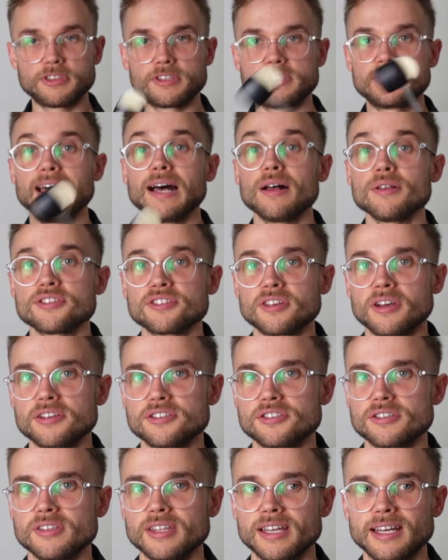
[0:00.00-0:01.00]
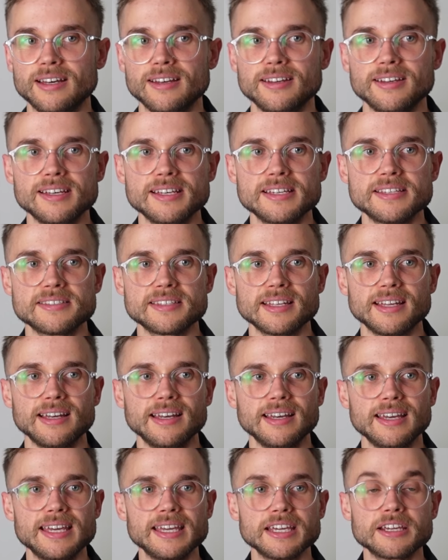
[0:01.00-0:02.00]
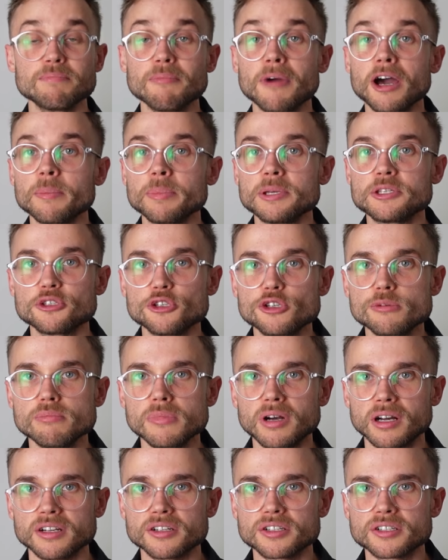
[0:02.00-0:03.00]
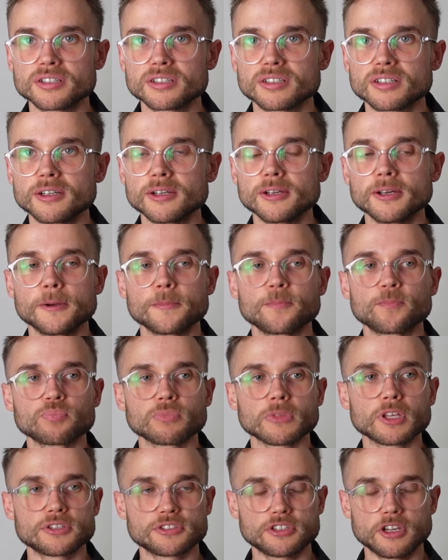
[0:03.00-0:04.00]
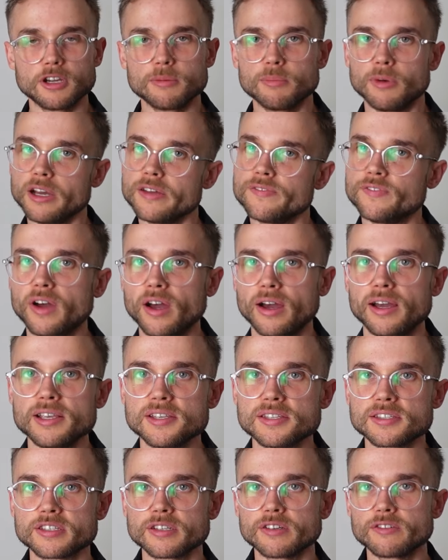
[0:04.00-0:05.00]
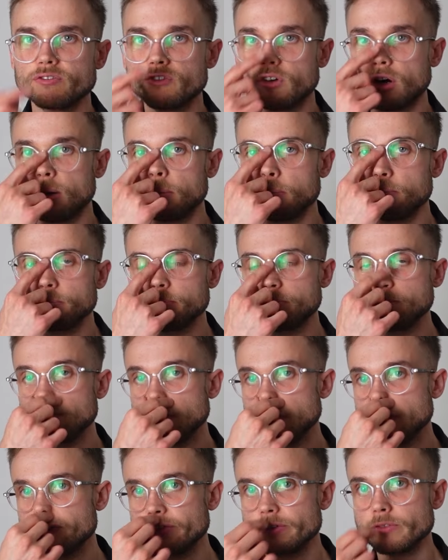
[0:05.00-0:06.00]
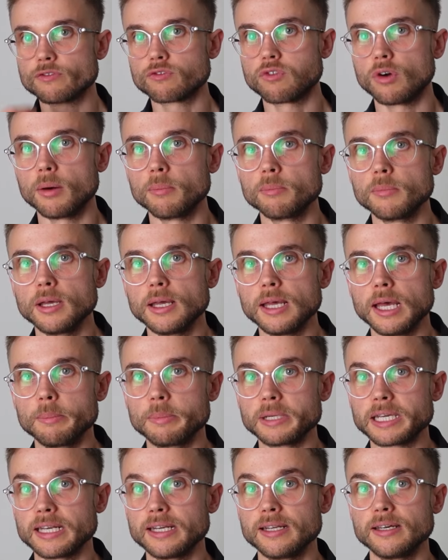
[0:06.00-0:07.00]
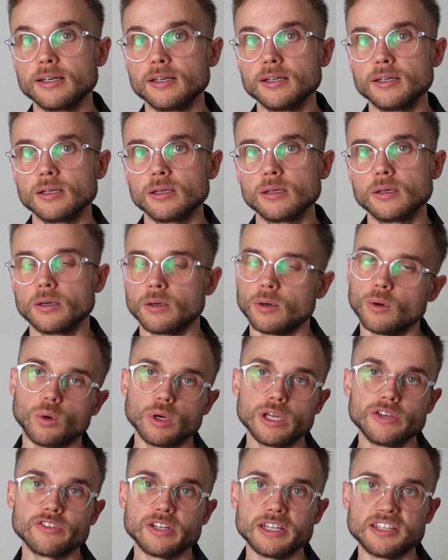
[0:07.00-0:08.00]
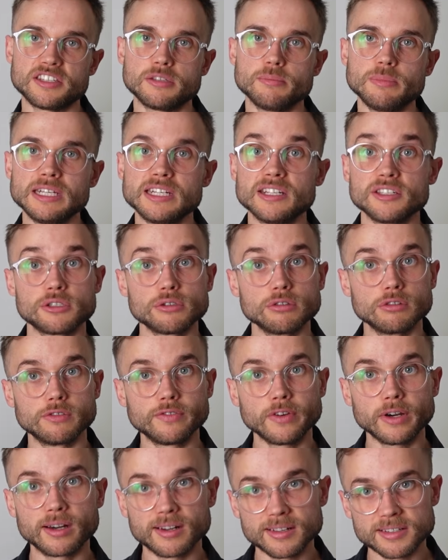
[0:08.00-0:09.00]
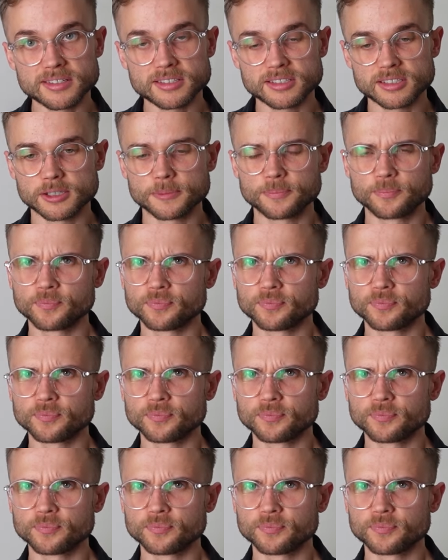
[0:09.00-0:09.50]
Downside to that is that it might be too much. So my advice from moving from a beginner or even intermediate to advanced